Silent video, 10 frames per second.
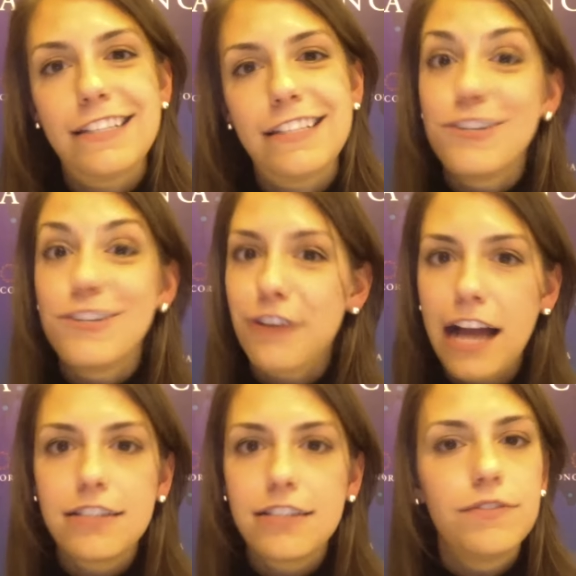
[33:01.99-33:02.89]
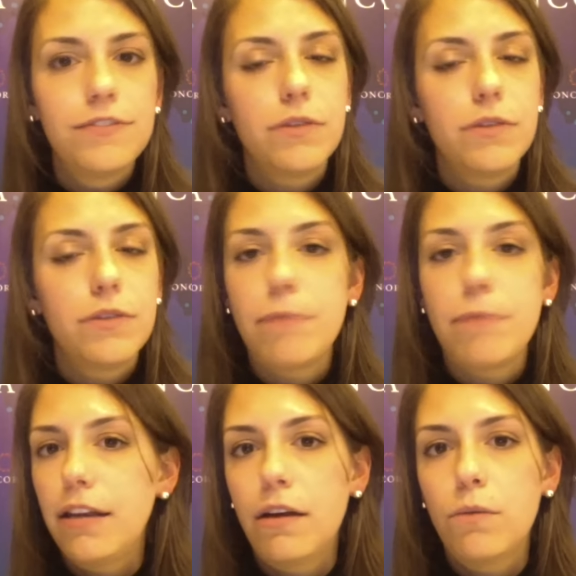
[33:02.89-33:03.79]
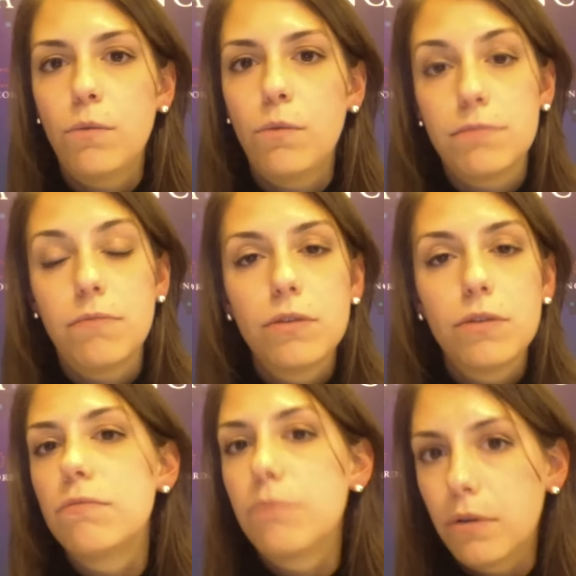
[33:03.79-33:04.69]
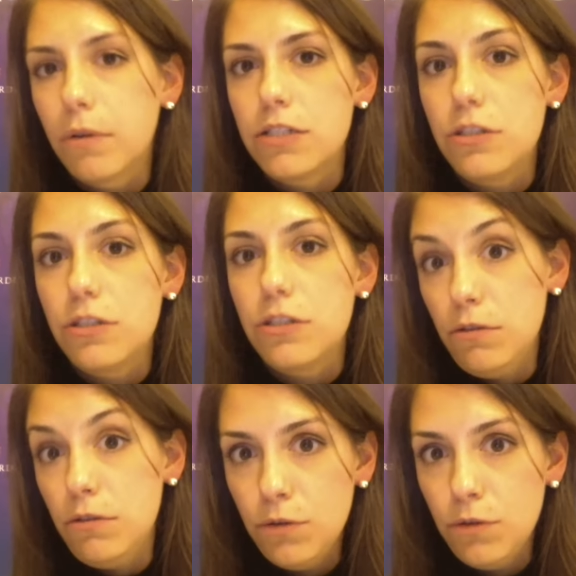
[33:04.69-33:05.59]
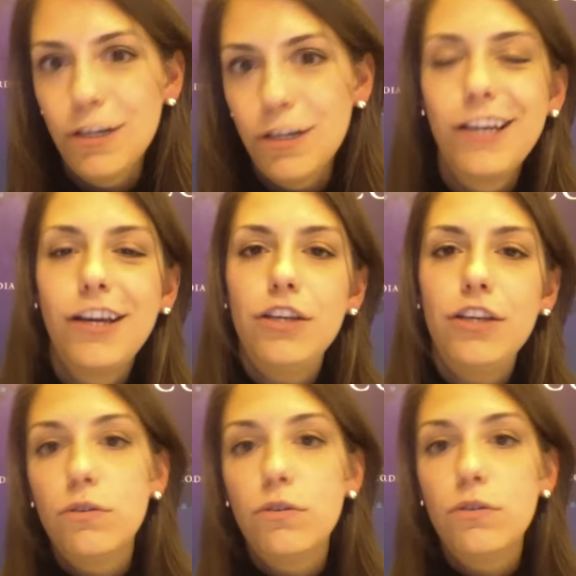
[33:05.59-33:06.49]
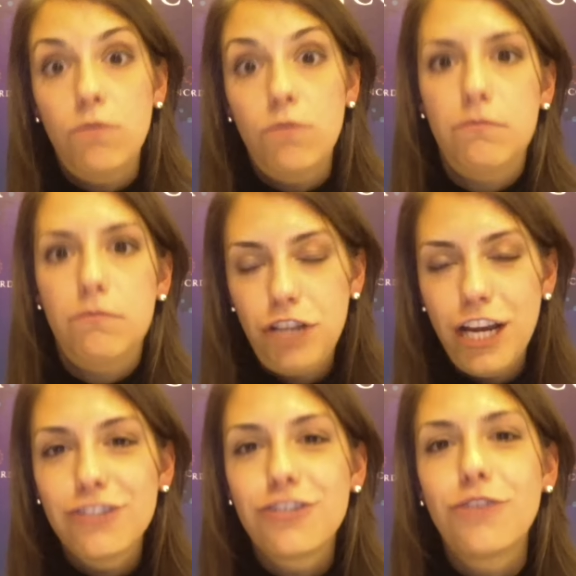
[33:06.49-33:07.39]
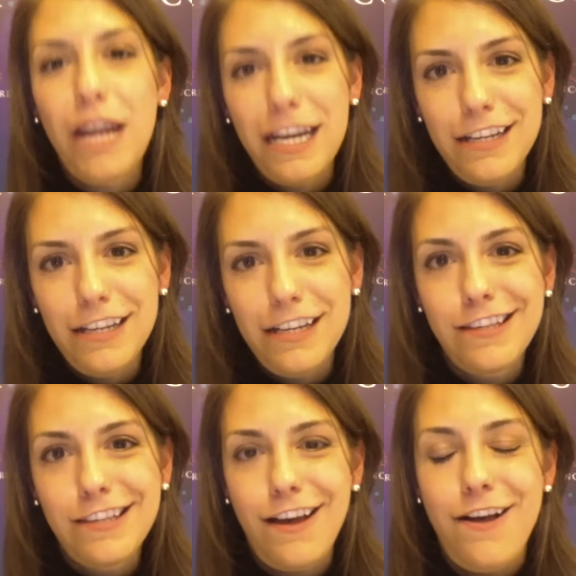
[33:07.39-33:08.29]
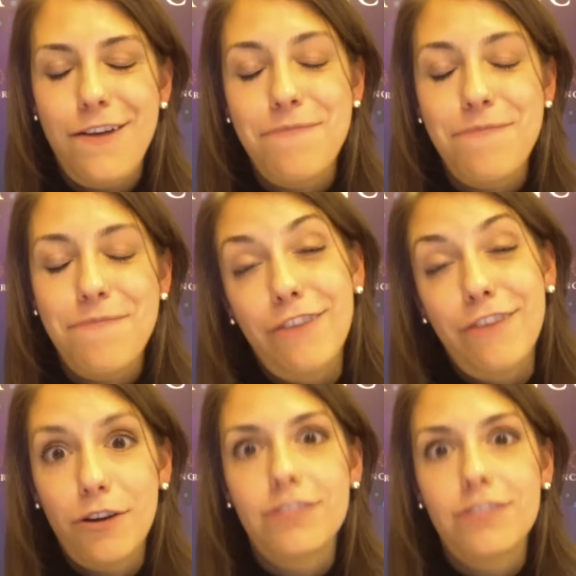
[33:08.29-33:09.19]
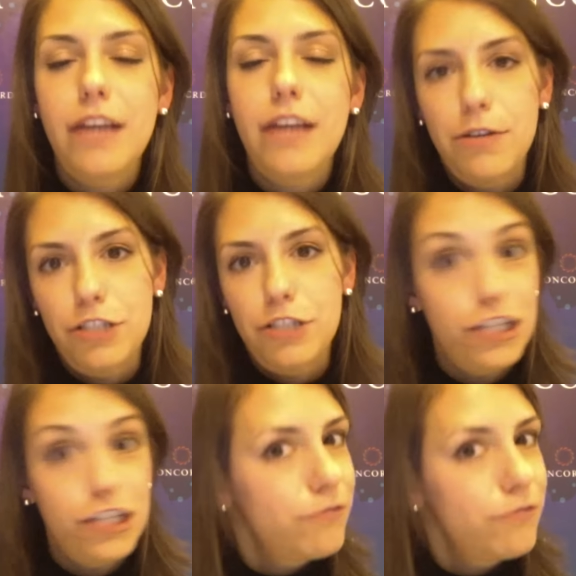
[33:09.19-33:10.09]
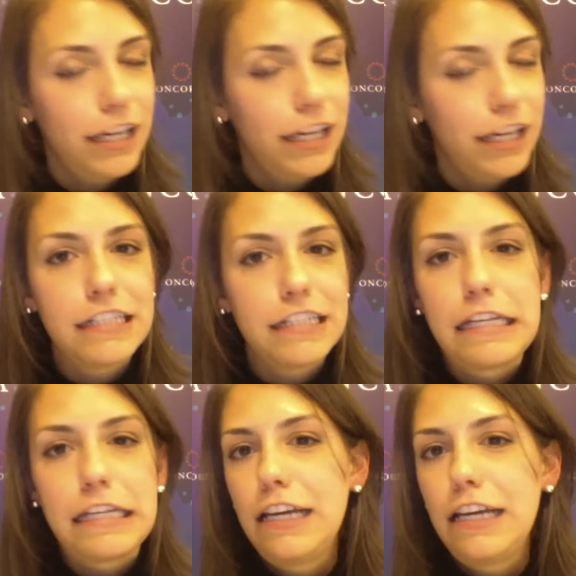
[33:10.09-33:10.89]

It's interactive, so depending on what is most important to you, you can change the weightings um, and therefore see how it changes the rankings,